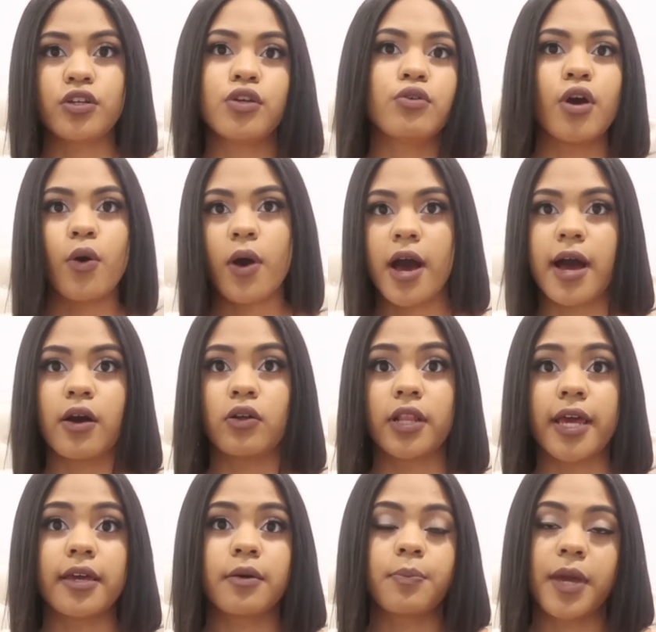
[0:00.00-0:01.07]
you know how
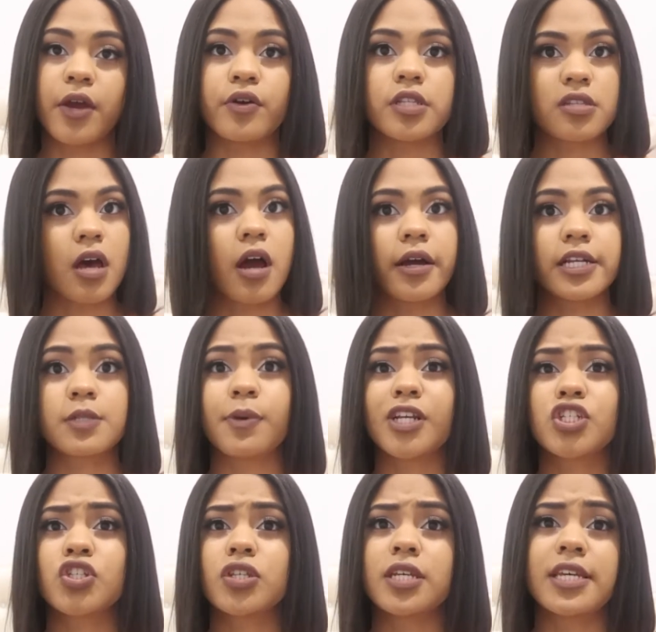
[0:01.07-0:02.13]
like parents are,
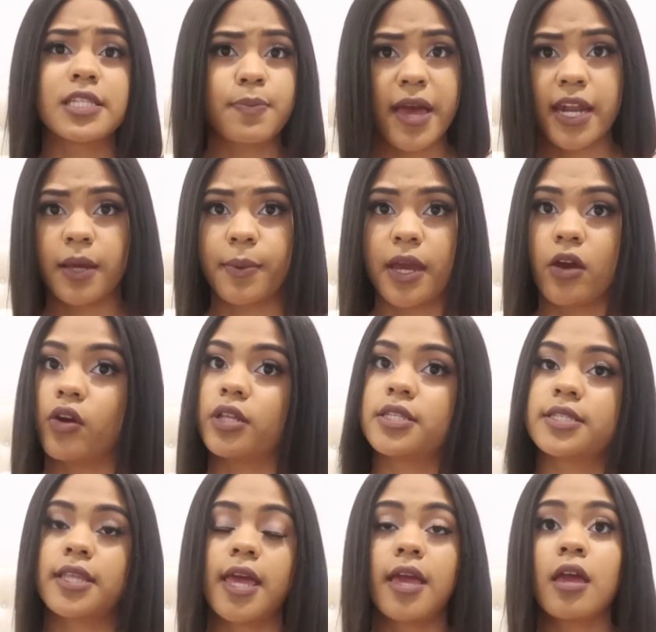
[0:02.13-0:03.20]
especially Hispanic
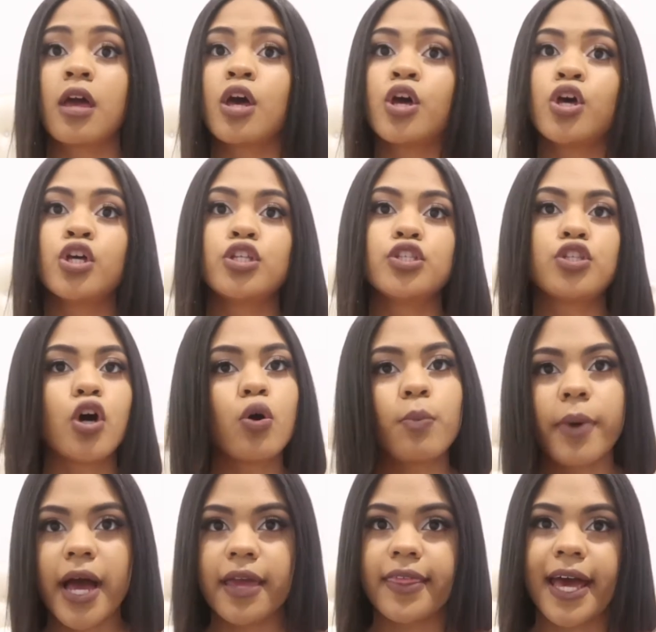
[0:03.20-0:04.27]
parents, they don't
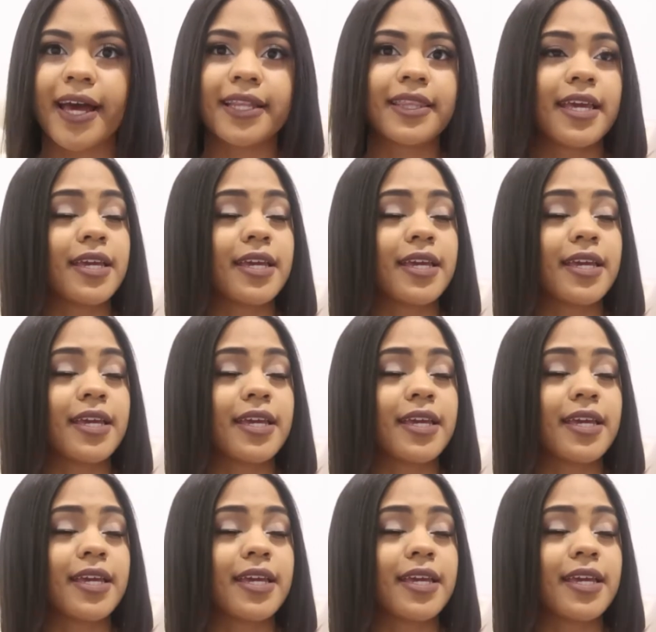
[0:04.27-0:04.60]
buy that.